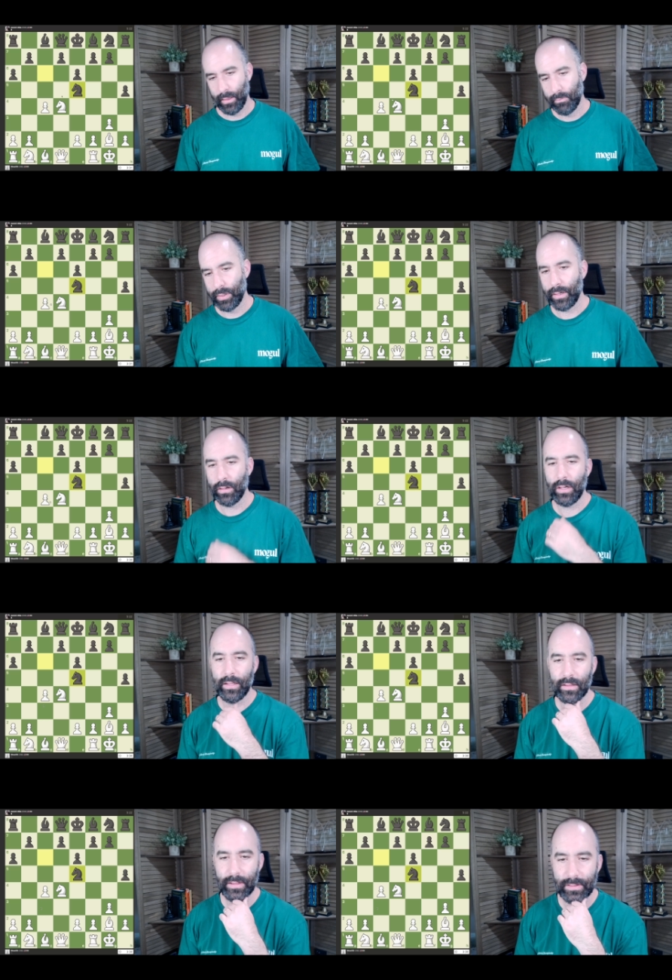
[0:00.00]
But okay,
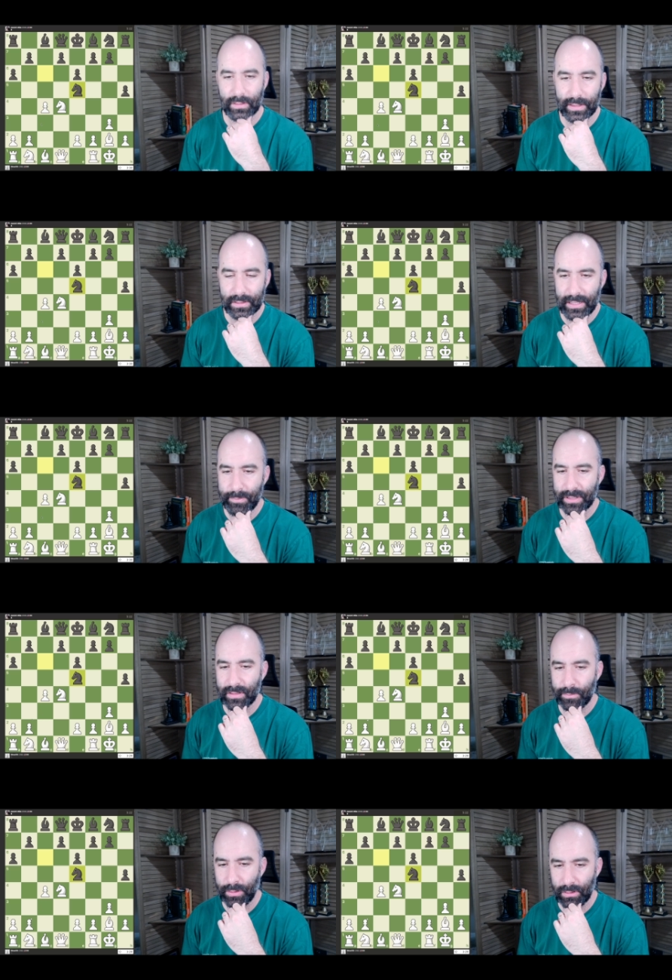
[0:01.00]
let's keep it
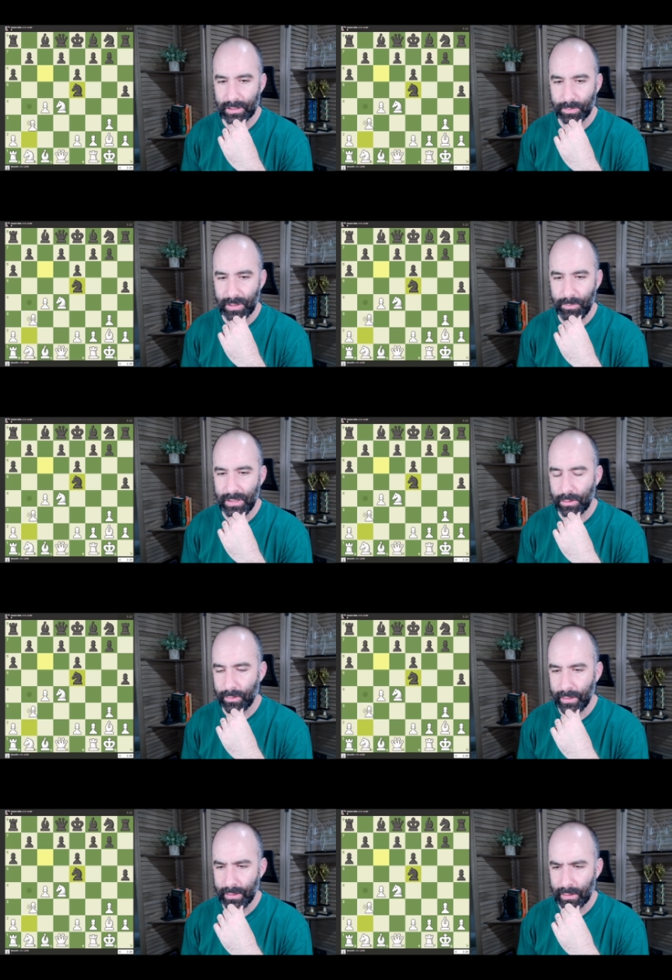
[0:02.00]
simple. Let's play
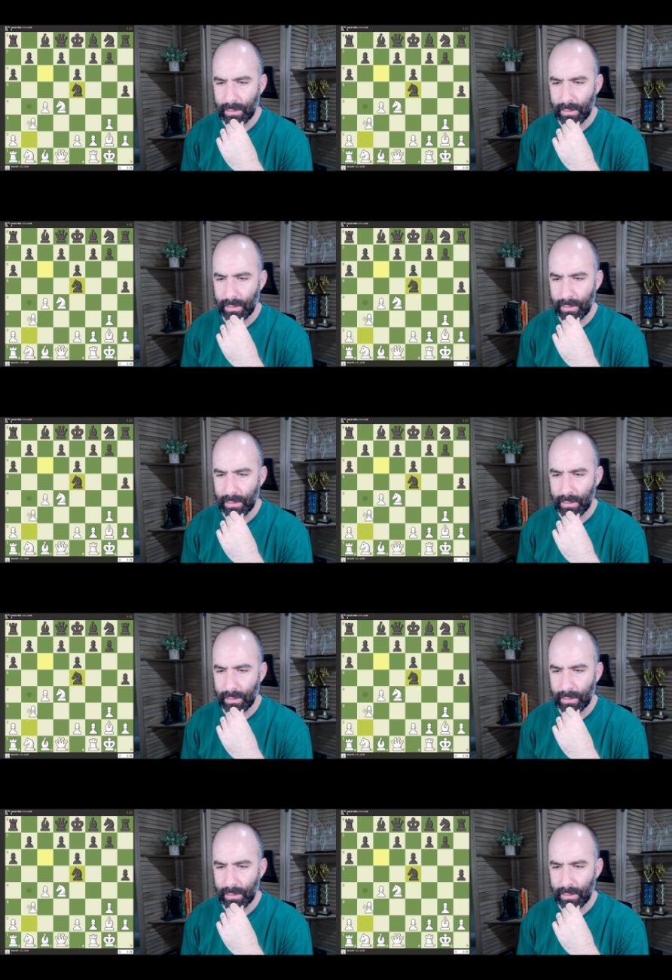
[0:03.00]
b3.